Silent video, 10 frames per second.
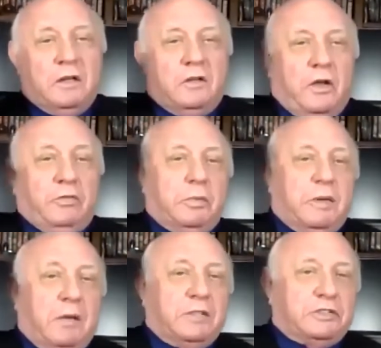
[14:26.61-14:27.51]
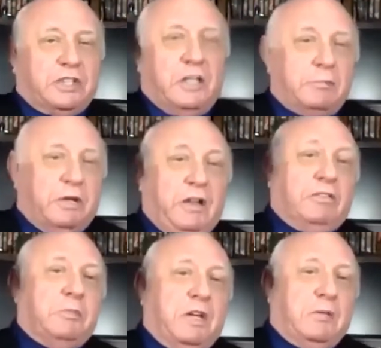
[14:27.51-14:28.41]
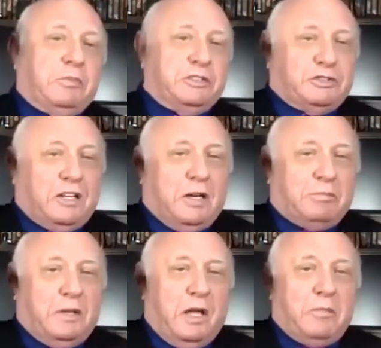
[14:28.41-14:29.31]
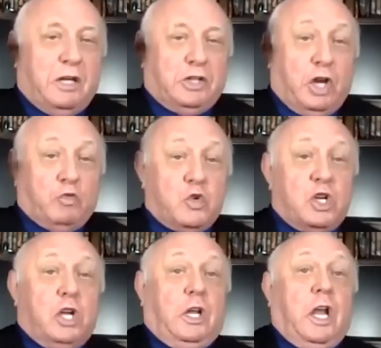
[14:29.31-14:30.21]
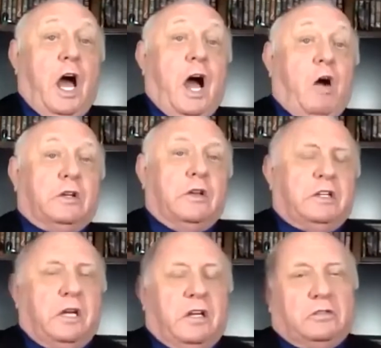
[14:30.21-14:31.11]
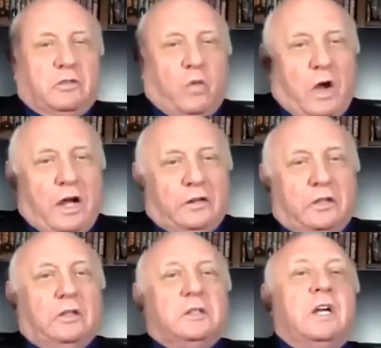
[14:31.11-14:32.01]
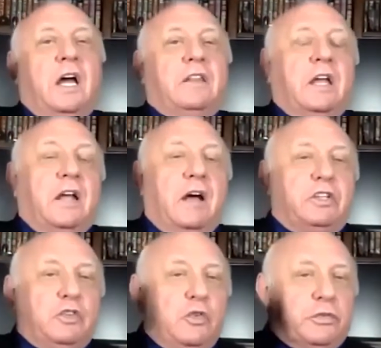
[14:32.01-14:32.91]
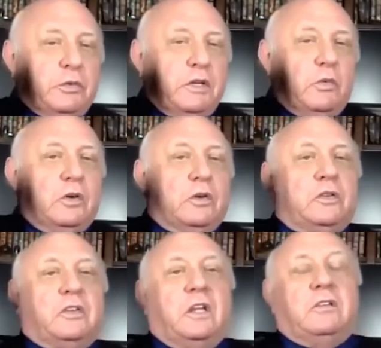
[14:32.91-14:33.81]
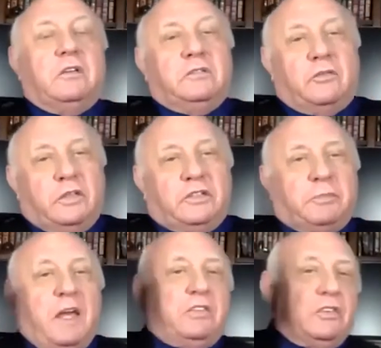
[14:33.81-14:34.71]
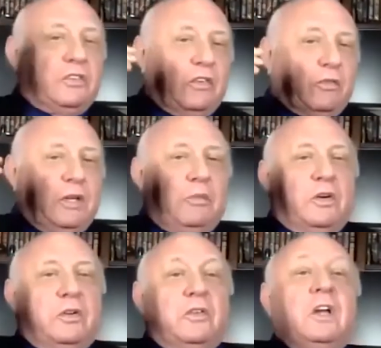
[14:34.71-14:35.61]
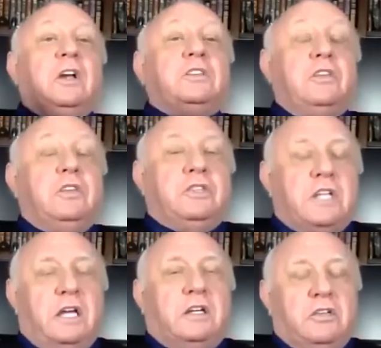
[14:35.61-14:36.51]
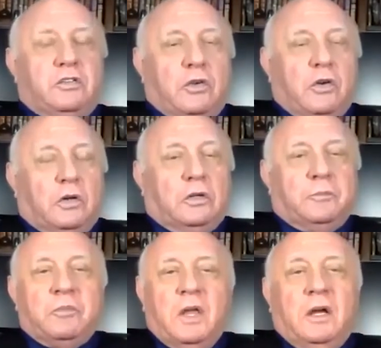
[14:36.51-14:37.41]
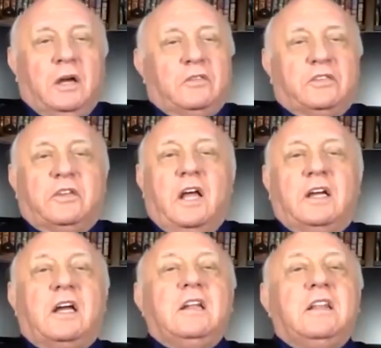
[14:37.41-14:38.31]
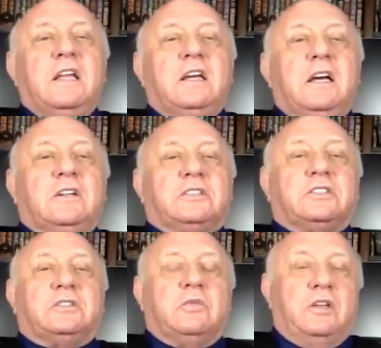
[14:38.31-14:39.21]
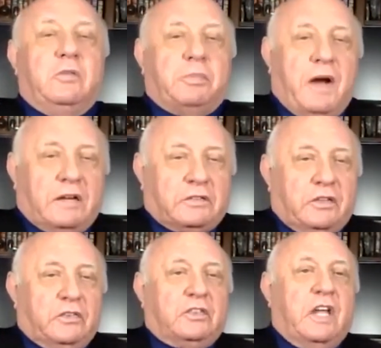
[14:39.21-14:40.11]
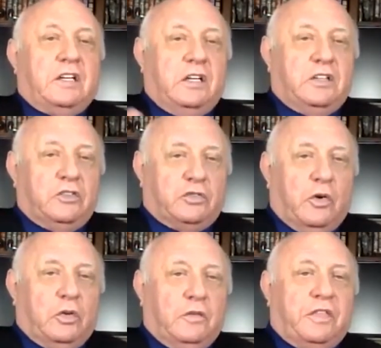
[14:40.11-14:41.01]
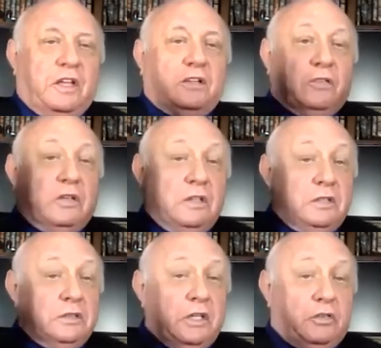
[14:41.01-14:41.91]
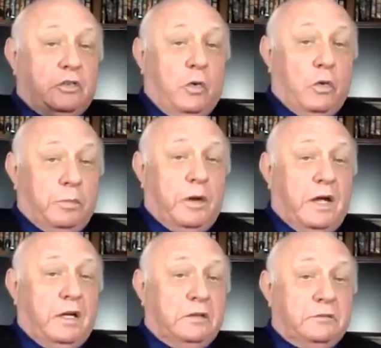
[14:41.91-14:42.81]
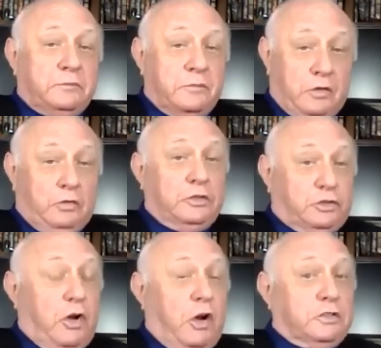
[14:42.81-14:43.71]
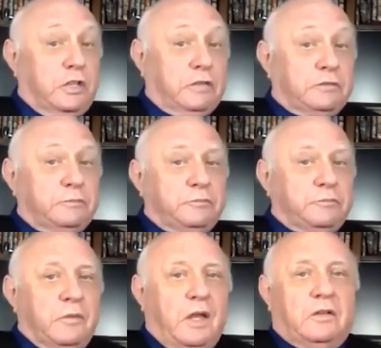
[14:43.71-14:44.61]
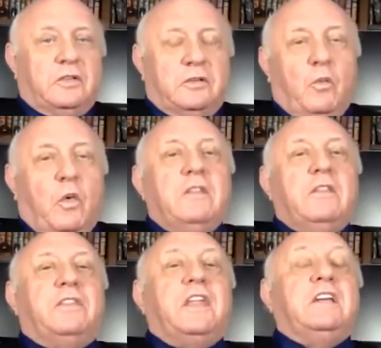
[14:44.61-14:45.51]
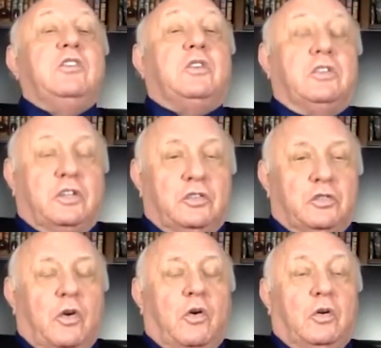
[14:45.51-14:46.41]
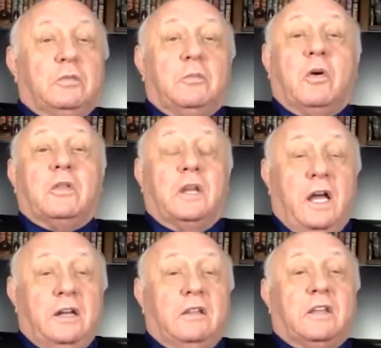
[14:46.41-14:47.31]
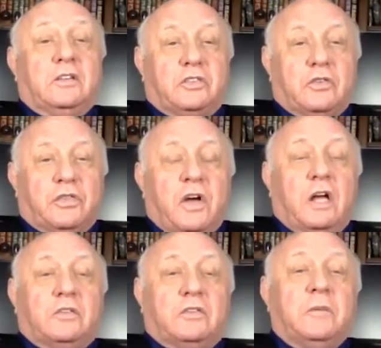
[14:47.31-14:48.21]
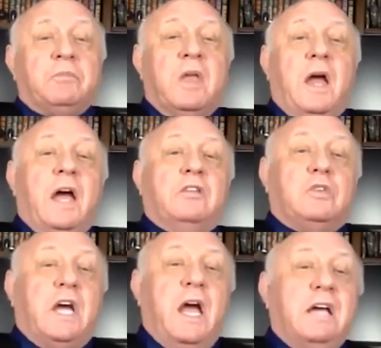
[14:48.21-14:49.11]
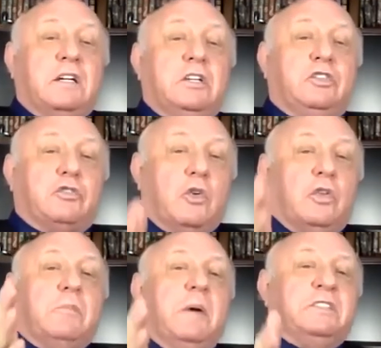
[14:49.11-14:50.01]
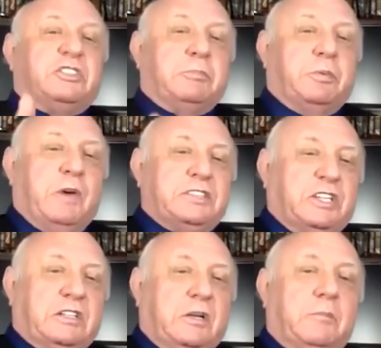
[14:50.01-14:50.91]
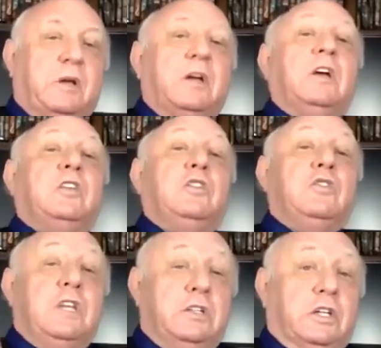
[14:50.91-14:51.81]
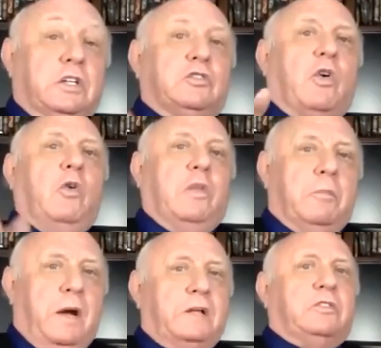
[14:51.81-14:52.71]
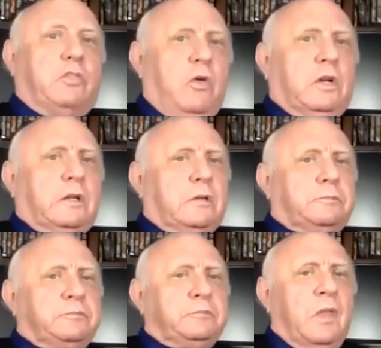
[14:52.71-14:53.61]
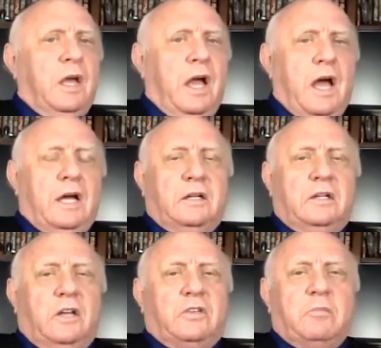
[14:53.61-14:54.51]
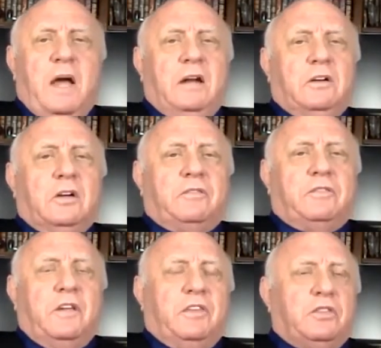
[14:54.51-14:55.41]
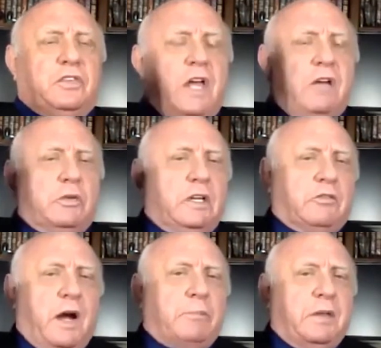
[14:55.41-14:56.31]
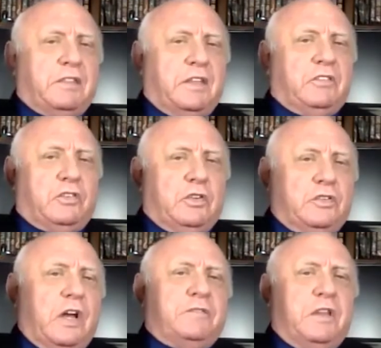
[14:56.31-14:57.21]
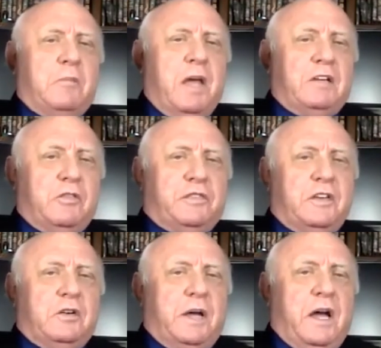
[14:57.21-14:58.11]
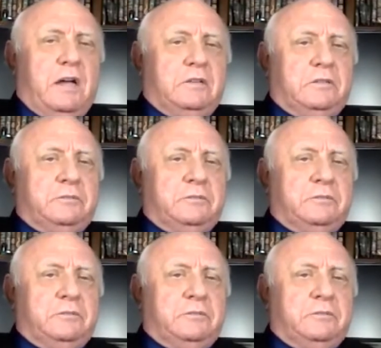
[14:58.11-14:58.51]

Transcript: You'll never be able to shut up. You'll never be able to shut up. And then make it get really loud and then get it quieter. And then have it do 3 words and 3 spaces and 3 words till you take control. It's like anything else. When you practice taking control of things, it's your brain. You're in charge of it. It's the one thing you can control more than anything is your thoughts. And you can't control them by suppressing them. You need to control them by controlling them. And it doesn't matter if you say really crappy things to yourself and they make you feel bad.